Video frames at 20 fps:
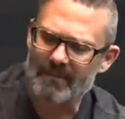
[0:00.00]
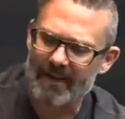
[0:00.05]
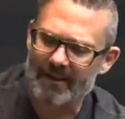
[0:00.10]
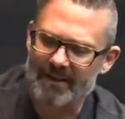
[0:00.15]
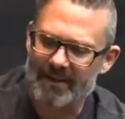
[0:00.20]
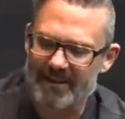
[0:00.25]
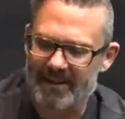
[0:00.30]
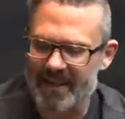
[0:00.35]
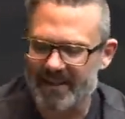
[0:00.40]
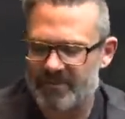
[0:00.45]

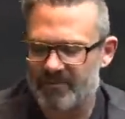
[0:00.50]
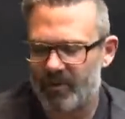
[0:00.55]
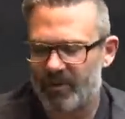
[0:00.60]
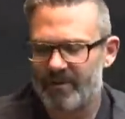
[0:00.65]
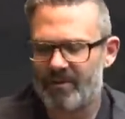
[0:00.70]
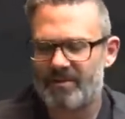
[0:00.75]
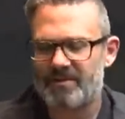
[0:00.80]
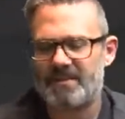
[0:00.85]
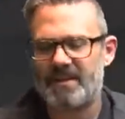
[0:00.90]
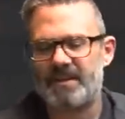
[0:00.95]
it's one
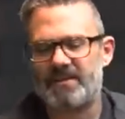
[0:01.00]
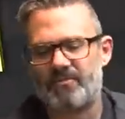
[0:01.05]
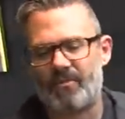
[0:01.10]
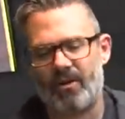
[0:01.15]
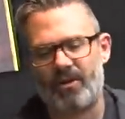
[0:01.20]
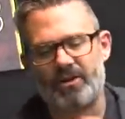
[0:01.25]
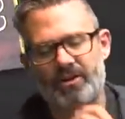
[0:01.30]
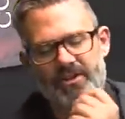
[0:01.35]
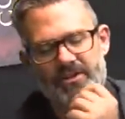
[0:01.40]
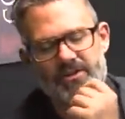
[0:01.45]
of those things
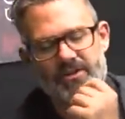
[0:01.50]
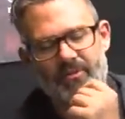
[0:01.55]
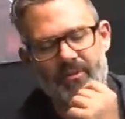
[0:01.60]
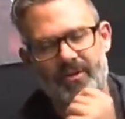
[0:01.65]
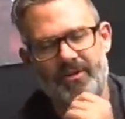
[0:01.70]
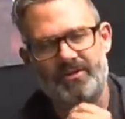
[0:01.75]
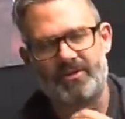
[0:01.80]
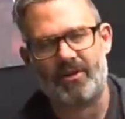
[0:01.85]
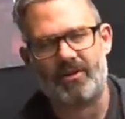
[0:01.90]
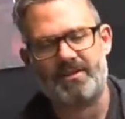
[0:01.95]
where a good
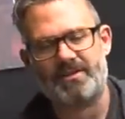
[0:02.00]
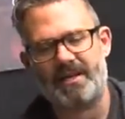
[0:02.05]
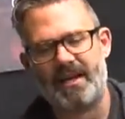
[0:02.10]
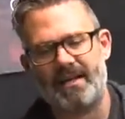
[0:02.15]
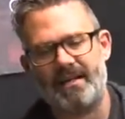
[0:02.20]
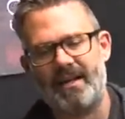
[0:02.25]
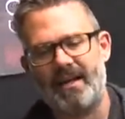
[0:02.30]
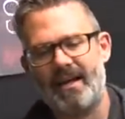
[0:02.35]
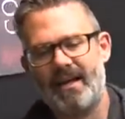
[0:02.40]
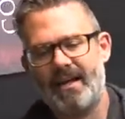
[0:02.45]
two-player starter
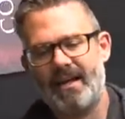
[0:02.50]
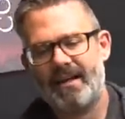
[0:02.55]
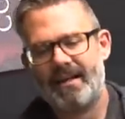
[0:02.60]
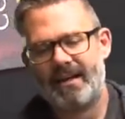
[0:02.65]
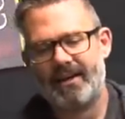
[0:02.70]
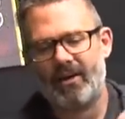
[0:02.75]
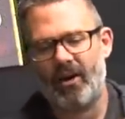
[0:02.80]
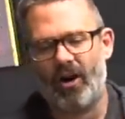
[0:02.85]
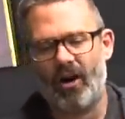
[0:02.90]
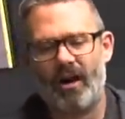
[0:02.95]
set
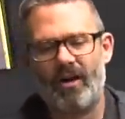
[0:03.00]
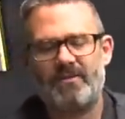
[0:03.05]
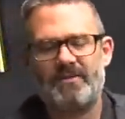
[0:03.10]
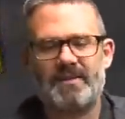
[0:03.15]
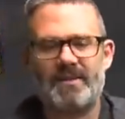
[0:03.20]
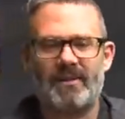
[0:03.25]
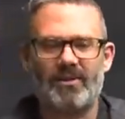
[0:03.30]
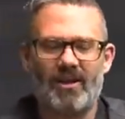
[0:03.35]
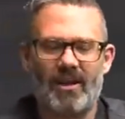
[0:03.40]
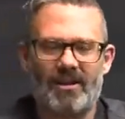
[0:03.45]
can
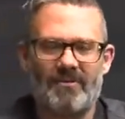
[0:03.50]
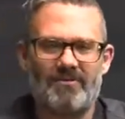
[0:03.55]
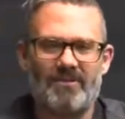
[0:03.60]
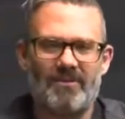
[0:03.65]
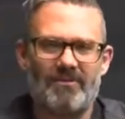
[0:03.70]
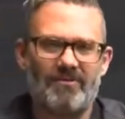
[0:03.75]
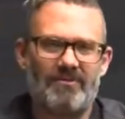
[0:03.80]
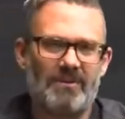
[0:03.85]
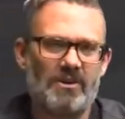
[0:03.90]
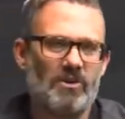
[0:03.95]
offset a lot of
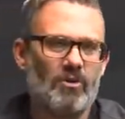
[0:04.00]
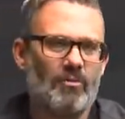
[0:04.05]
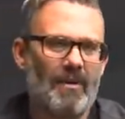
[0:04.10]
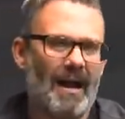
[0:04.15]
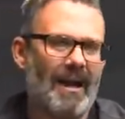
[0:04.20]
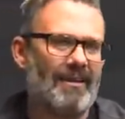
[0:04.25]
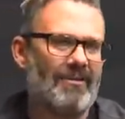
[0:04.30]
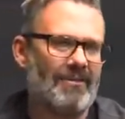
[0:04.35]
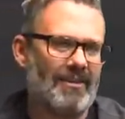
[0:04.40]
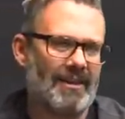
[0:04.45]
the
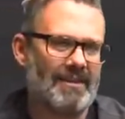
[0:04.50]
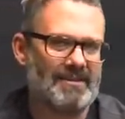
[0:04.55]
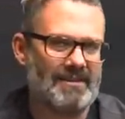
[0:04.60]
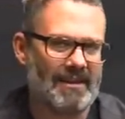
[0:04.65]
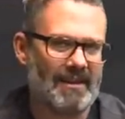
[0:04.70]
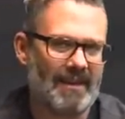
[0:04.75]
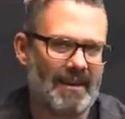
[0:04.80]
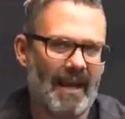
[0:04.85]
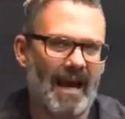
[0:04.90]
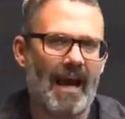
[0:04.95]
feel-bad things
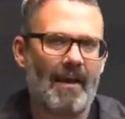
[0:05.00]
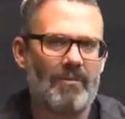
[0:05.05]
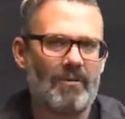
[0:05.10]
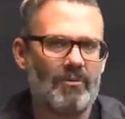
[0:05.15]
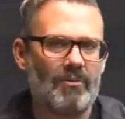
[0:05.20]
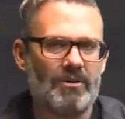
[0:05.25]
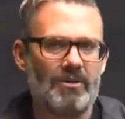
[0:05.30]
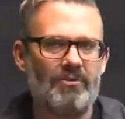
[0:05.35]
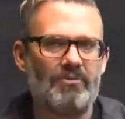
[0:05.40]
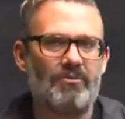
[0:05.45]
that can
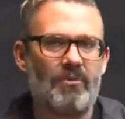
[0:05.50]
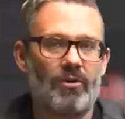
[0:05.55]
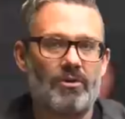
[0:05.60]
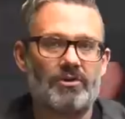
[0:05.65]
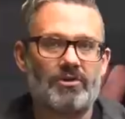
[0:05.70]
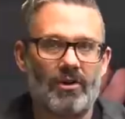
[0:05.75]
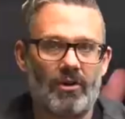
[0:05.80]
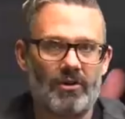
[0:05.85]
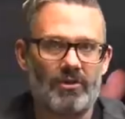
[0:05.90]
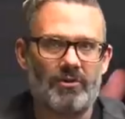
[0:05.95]
happen when you
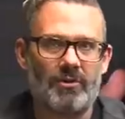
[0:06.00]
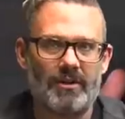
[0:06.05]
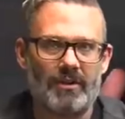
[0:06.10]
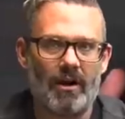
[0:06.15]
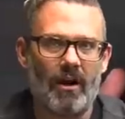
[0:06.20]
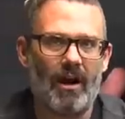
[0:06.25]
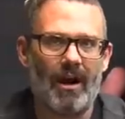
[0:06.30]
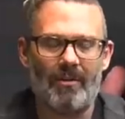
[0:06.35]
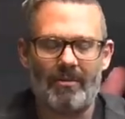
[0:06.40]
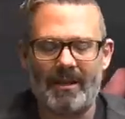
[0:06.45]
first start doing
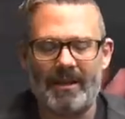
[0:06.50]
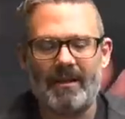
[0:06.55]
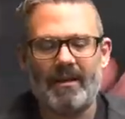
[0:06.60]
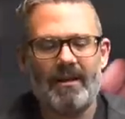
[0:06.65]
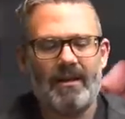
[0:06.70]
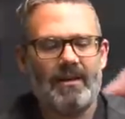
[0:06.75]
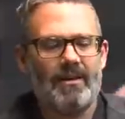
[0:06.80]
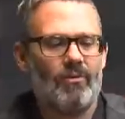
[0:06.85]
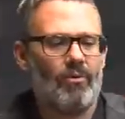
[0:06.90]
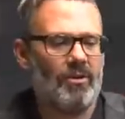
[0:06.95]
the hobby.
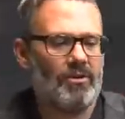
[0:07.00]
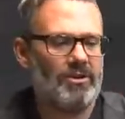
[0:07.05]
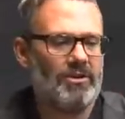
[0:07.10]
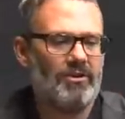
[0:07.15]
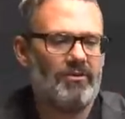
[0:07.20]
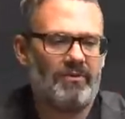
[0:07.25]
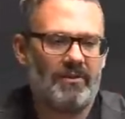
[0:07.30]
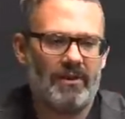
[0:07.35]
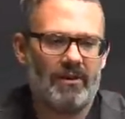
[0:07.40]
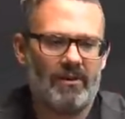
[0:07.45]
Whether
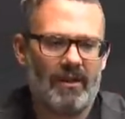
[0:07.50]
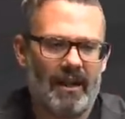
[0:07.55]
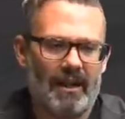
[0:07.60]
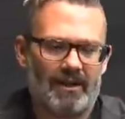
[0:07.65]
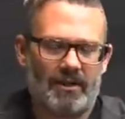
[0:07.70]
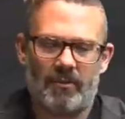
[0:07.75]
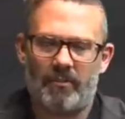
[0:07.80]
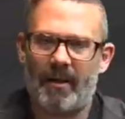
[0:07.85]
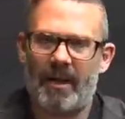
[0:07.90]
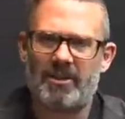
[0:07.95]
you feel
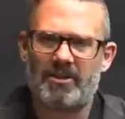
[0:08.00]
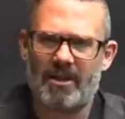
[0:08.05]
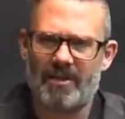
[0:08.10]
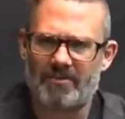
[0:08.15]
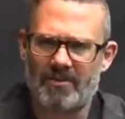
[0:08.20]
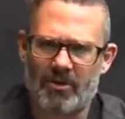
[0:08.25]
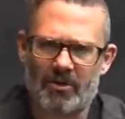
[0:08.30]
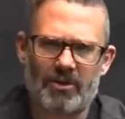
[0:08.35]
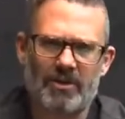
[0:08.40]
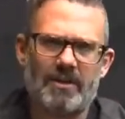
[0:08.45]
like your paint
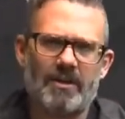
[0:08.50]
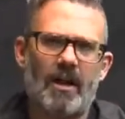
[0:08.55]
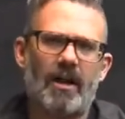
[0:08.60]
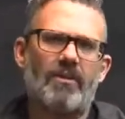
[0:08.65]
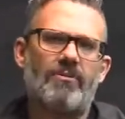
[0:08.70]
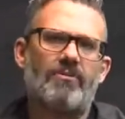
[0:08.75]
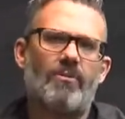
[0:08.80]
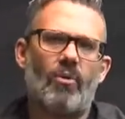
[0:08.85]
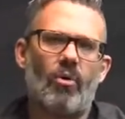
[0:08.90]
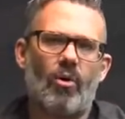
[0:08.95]
jobs aren't good
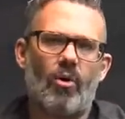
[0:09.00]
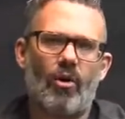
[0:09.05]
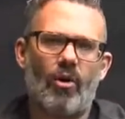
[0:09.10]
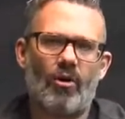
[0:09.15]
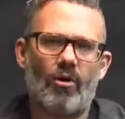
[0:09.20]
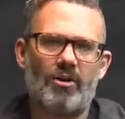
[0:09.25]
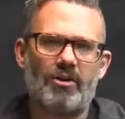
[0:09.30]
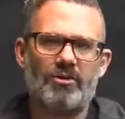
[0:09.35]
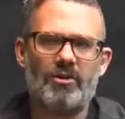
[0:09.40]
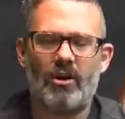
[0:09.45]
enough,
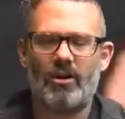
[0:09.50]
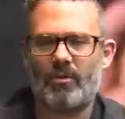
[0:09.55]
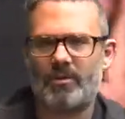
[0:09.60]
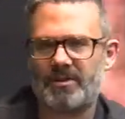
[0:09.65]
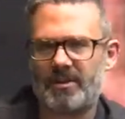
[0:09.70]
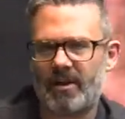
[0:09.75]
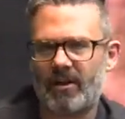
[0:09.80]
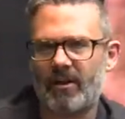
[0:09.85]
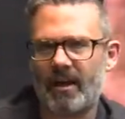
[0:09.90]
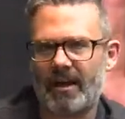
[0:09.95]
or you don't know what
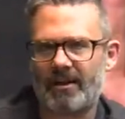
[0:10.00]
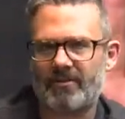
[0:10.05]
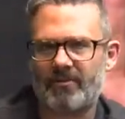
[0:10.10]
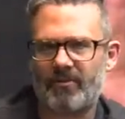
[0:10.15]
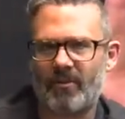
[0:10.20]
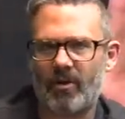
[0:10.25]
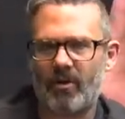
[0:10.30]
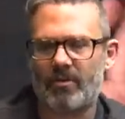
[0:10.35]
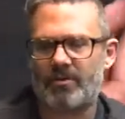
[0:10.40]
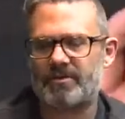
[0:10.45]
to collect
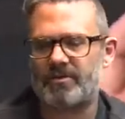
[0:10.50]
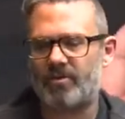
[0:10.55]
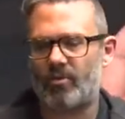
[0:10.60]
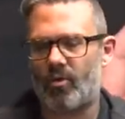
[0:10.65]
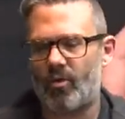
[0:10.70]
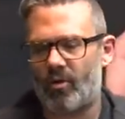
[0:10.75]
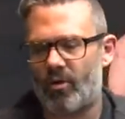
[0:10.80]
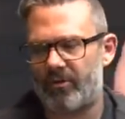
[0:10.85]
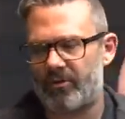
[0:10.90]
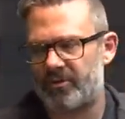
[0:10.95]
first,
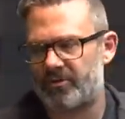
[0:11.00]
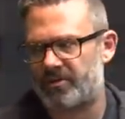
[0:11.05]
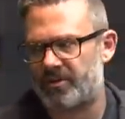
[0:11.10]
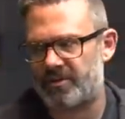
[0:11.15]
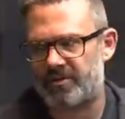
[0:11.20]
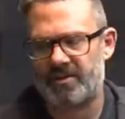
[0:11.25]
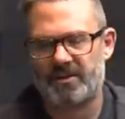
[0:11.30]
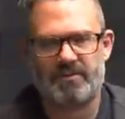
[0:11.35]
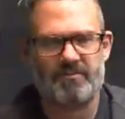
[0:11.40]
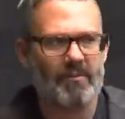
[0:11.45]
or there's
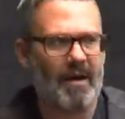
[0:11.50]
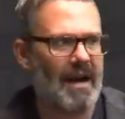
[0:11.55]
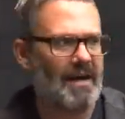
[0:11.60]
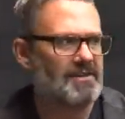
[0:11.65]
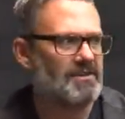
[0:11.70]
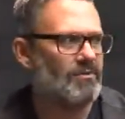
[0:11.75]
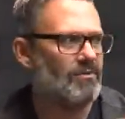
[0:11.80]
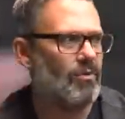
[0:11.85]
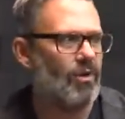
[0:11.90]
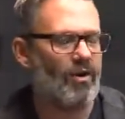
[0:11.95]
just this
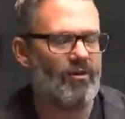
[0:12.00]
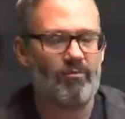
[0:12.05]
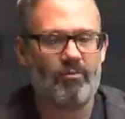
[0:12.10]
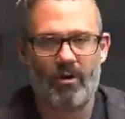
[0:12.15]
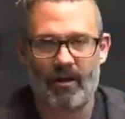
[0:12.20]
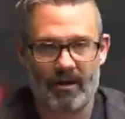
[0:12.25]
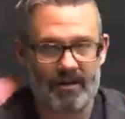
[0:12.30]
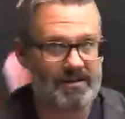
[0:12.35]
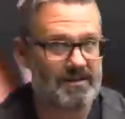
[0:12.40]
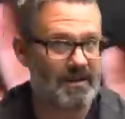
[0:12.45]
massive wall of
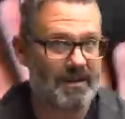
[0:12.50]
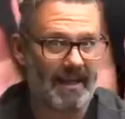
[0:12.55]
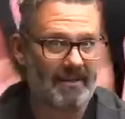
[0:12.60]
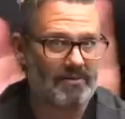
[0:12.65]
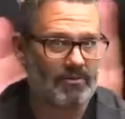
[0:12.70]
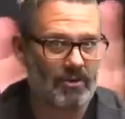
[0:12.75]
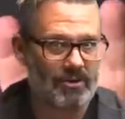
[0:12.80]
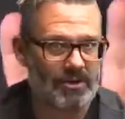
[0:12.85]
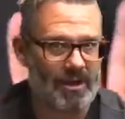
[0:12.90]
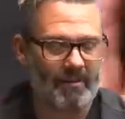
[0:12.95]
products like
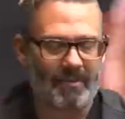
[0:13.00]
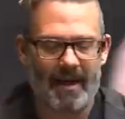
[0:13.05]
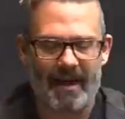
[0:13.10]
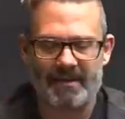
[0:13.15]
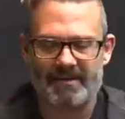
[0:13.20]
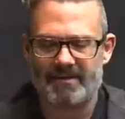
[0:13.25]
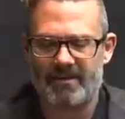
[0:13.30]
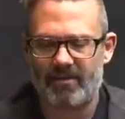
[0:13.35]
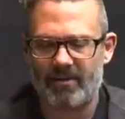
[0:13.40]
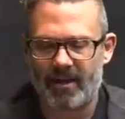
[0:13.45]
Games Workshop
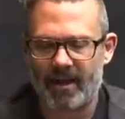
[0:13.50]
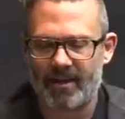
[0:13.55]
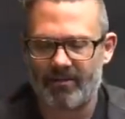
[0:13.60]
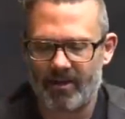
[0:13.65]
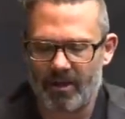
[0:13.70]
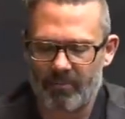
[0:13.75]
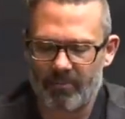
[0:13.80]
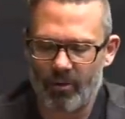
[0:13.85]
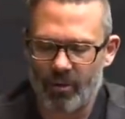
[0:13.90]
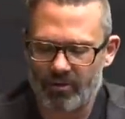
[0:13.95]
has that are kind of
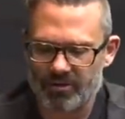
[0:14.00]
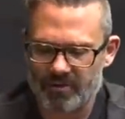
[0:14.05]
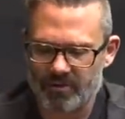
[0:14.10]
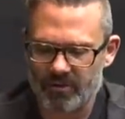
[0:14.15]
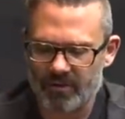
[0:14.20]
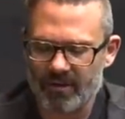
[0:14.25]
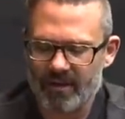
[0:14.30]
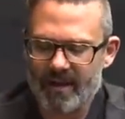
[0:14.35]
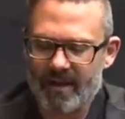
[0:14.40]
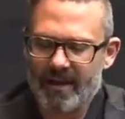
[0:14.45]

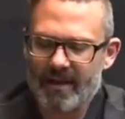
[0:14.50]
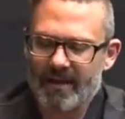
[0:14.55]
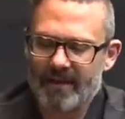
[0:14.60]
unapproachable.